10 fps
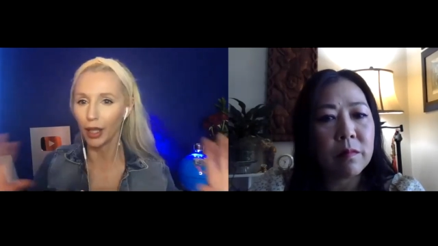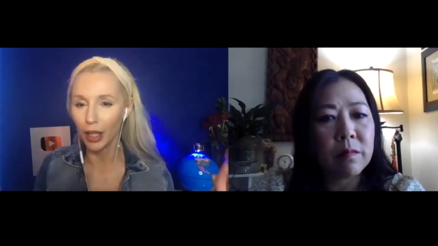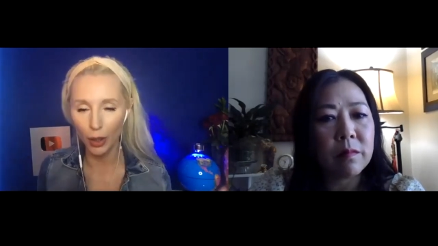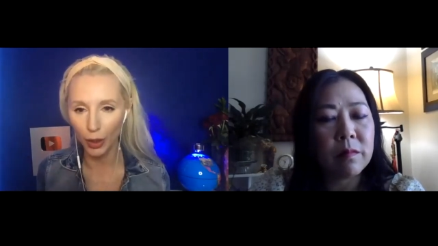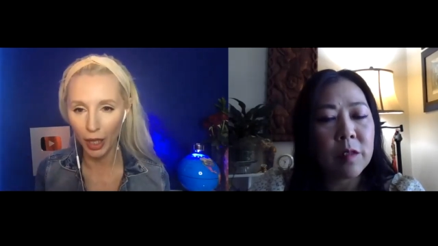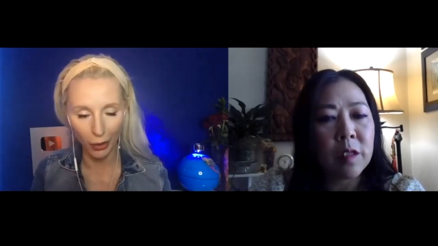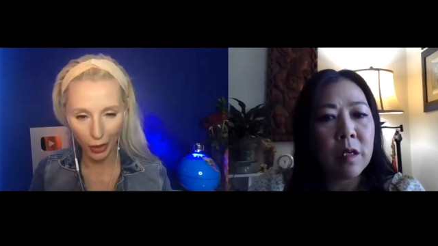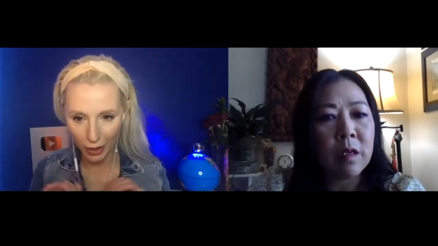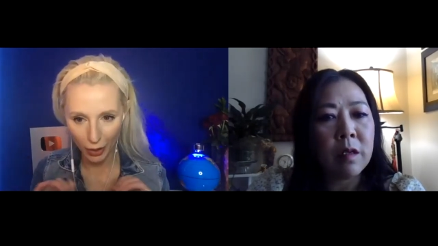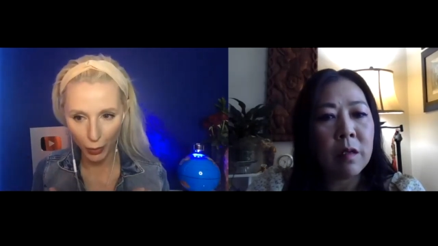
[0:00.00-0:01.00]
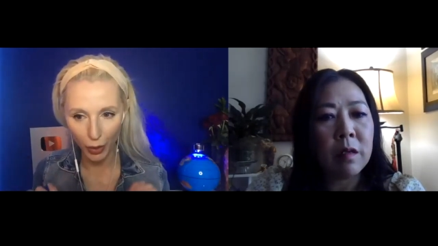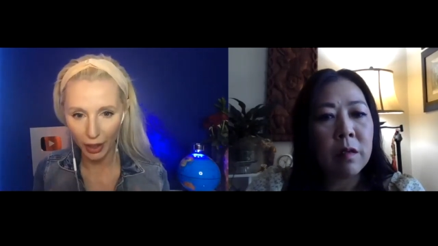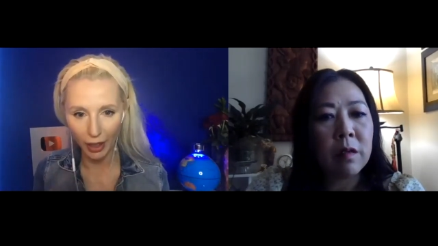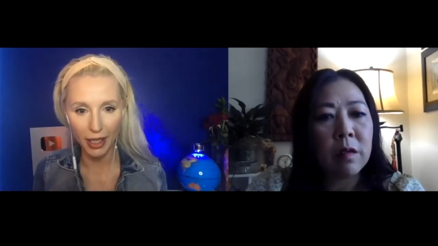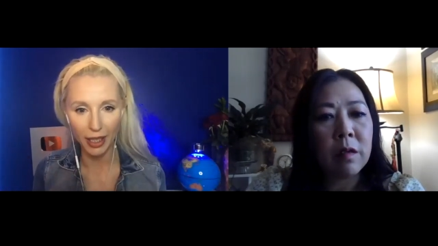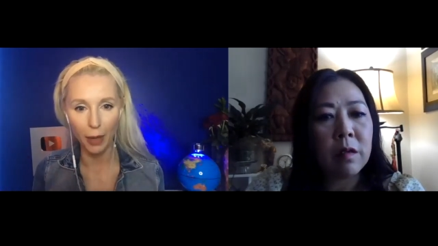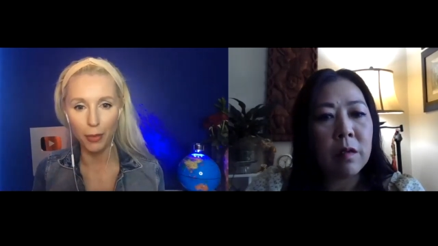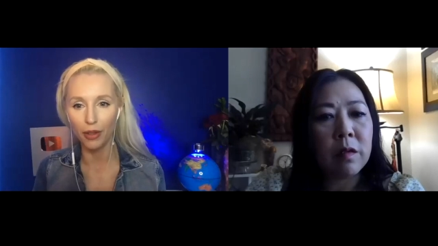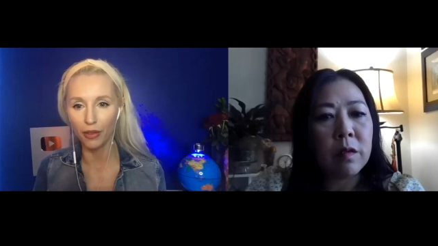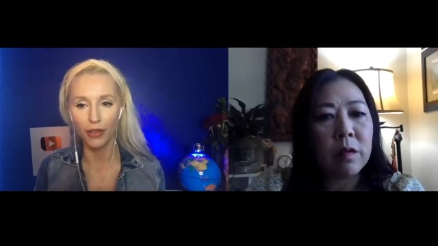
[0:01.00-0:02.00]
Speaker 1: kid you not, this is the word that is
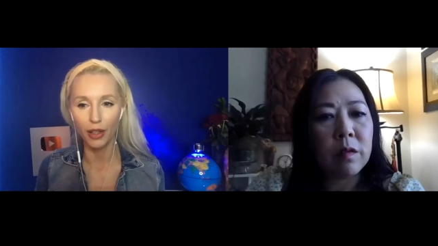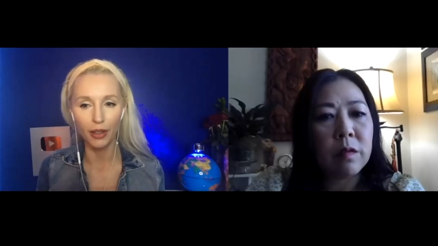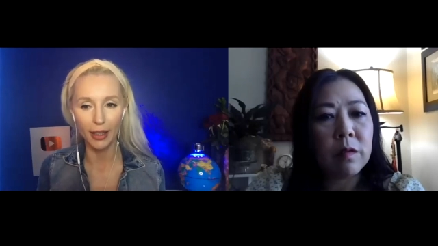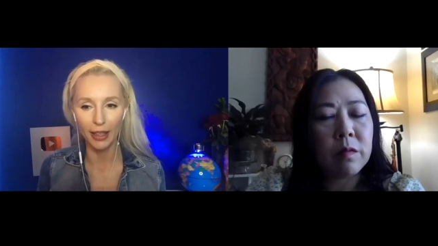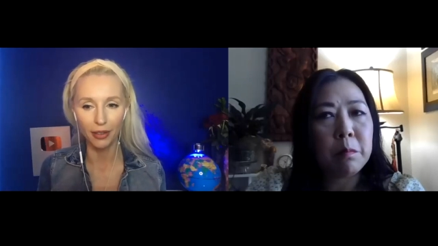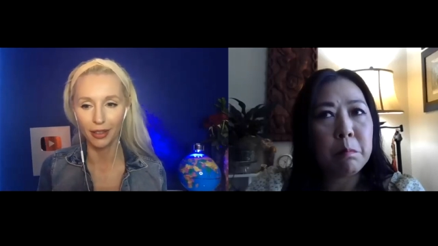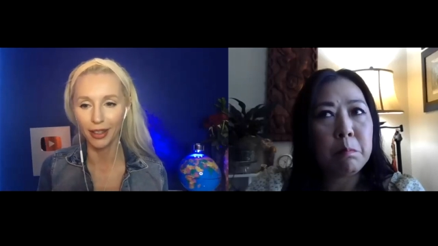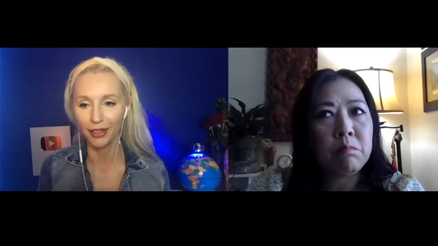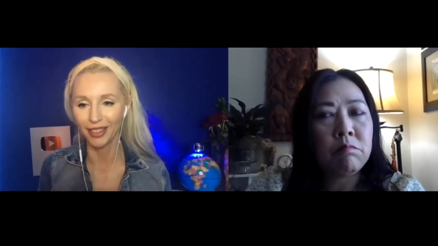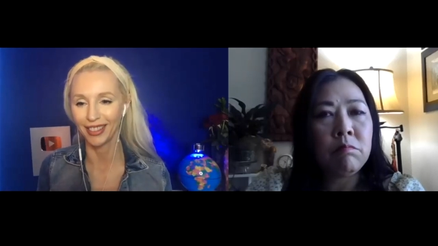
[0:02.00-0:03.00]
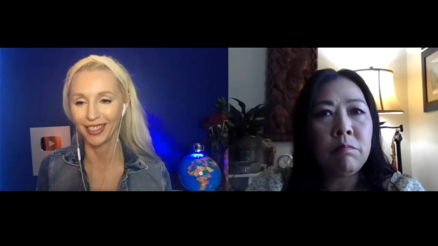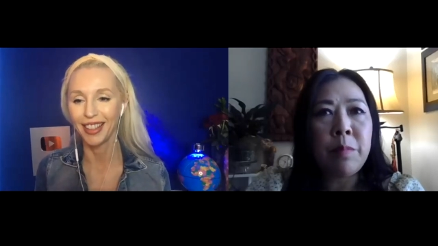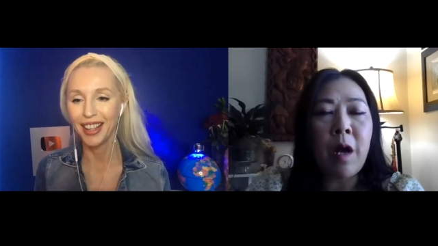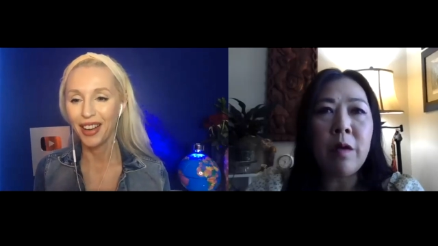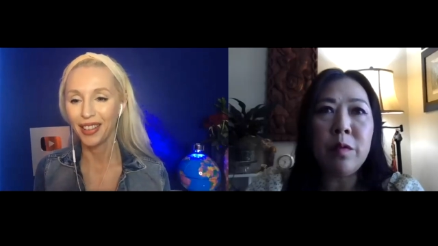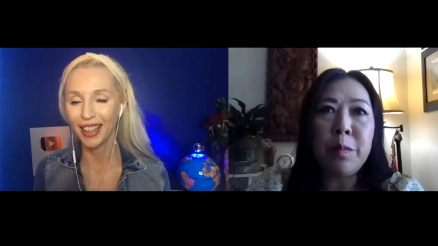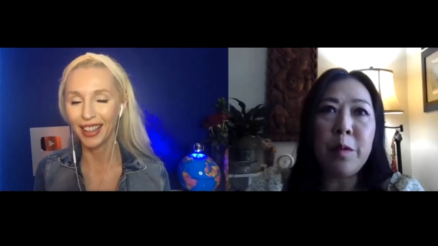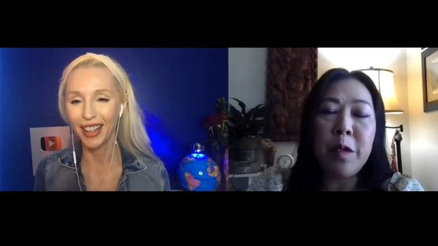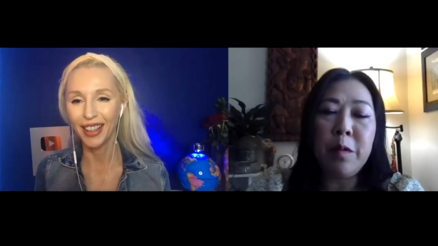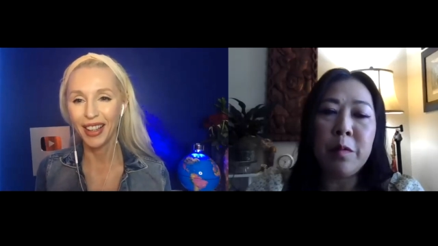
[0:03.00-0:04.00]
coming through very clearly.
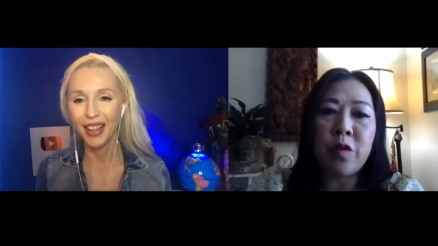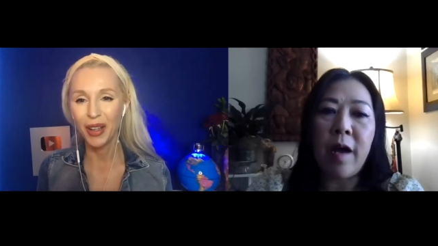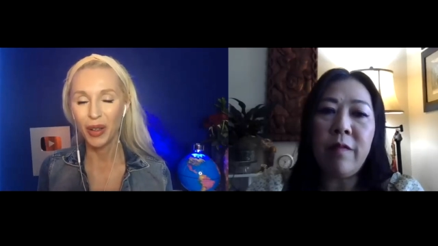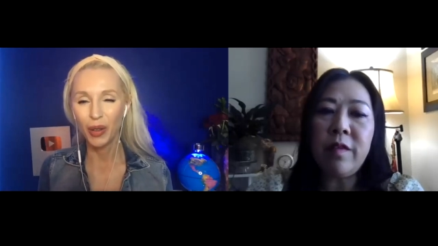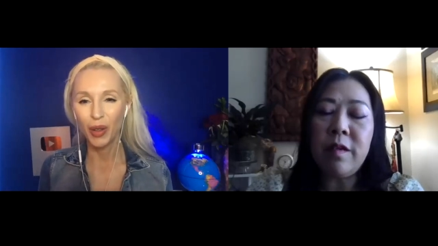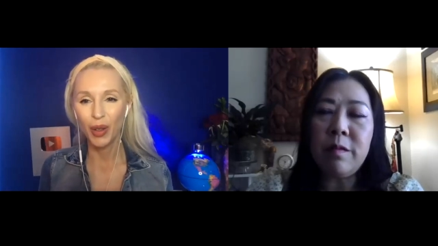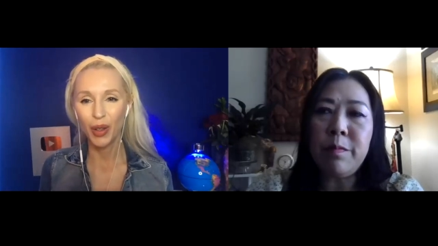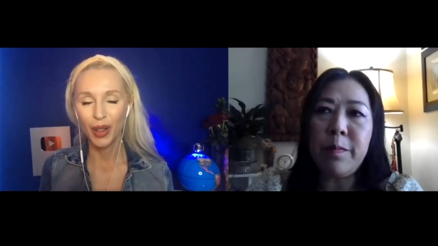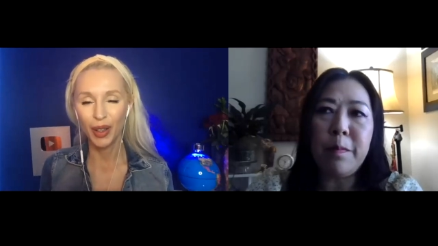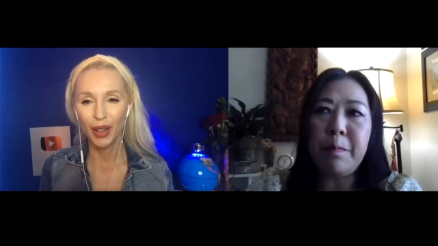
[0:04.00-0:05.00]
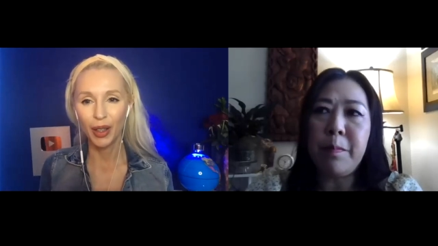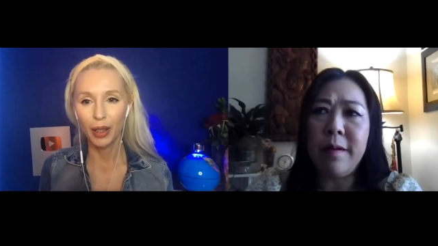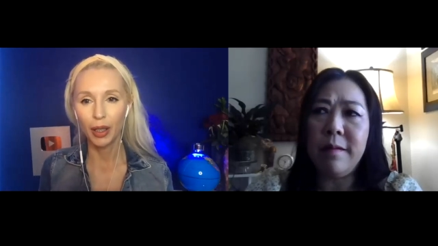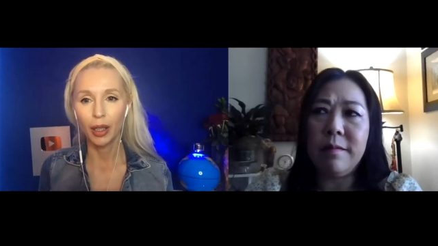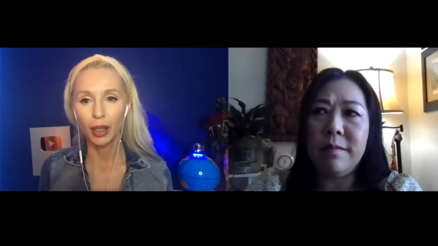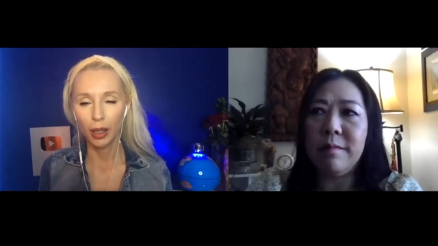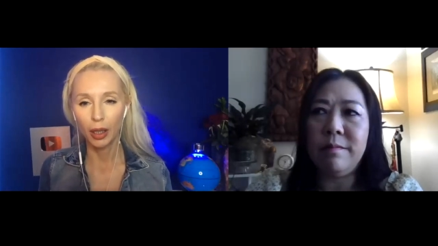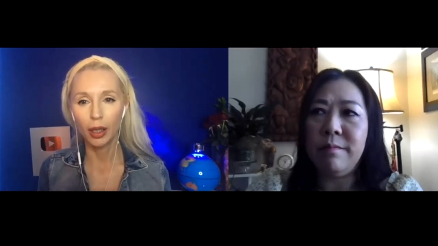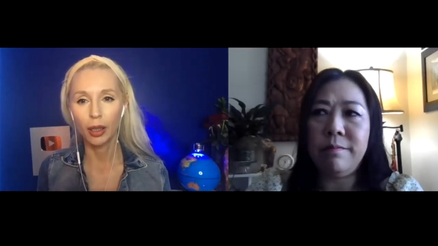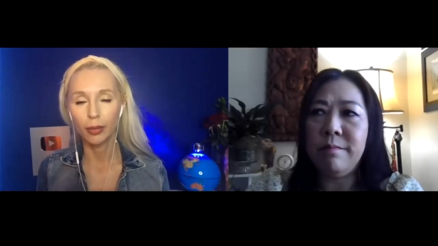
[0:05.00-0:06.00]
Speaker 2: Possibly he traveled, but
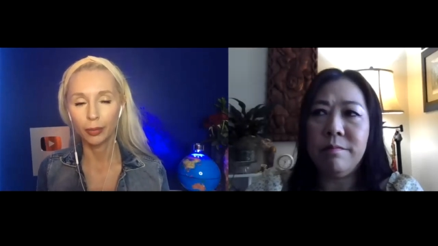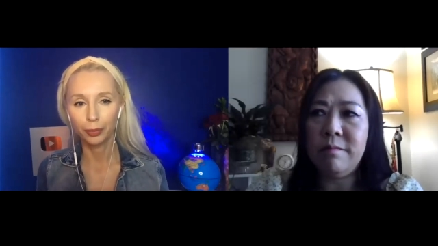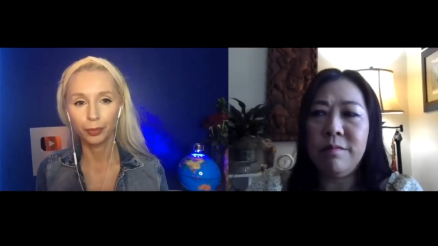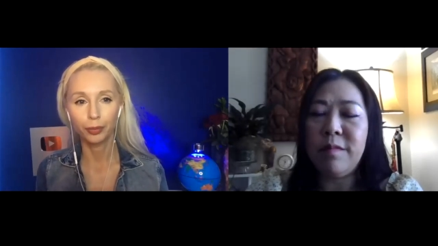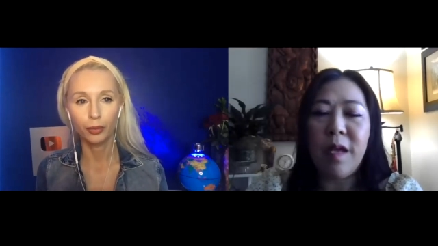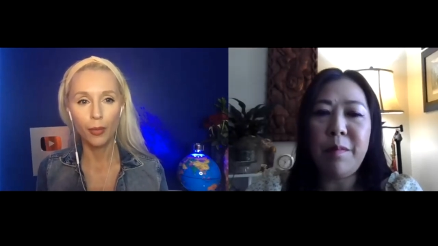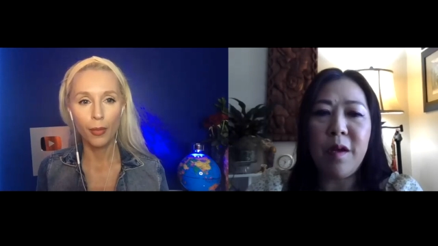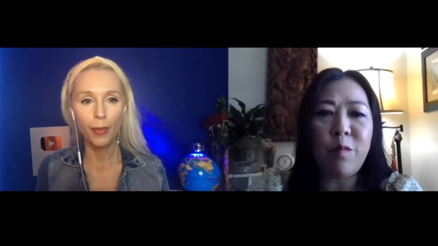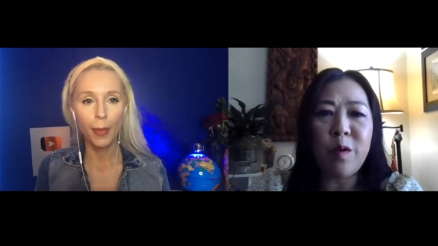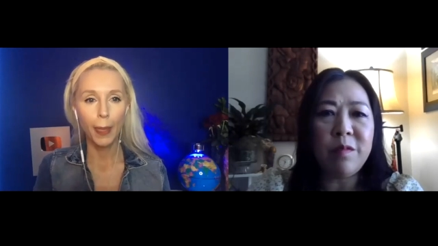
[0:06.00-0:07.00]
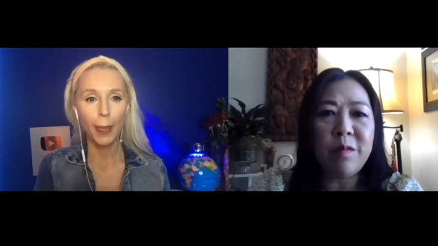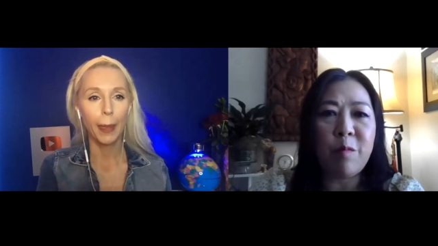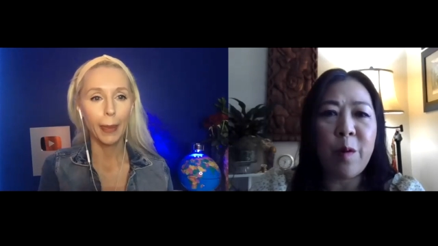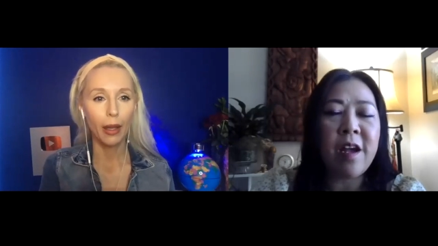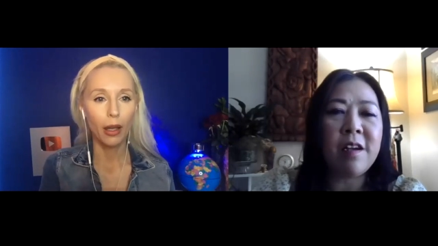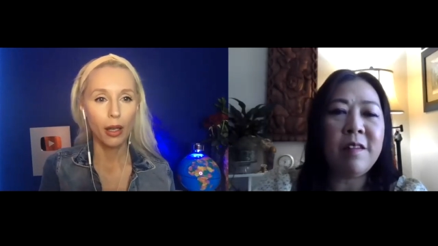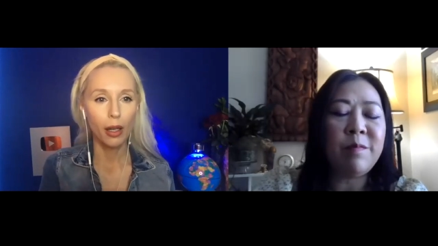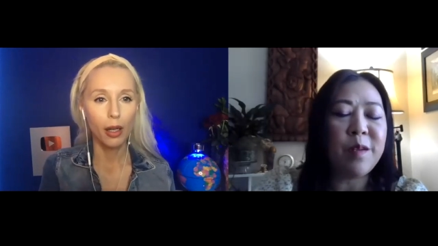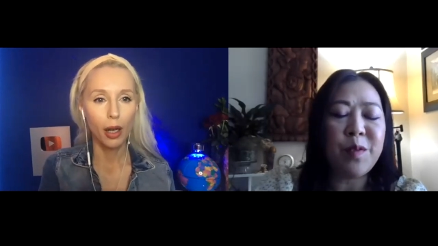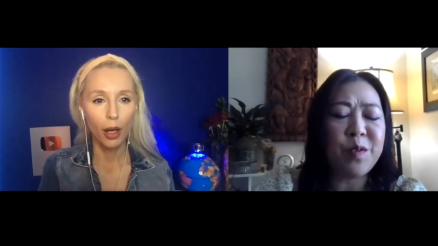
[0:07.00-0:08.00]
wasn't aware,
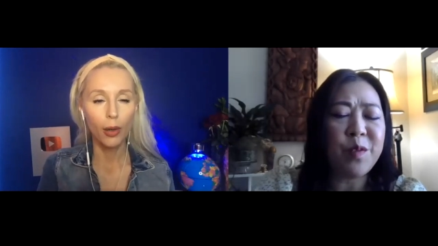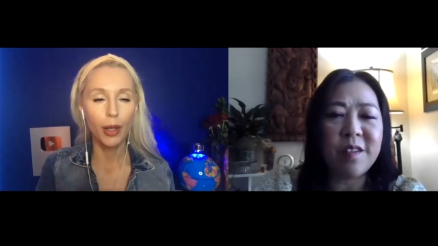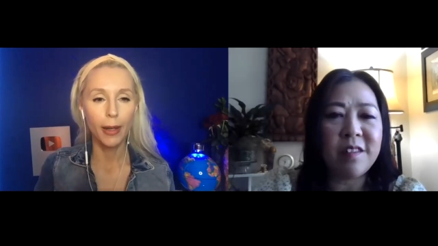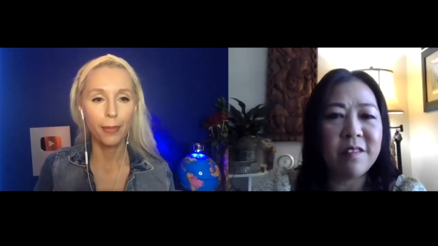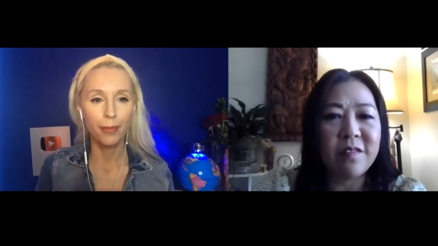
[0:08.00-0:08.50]
I'm not sure. Okay.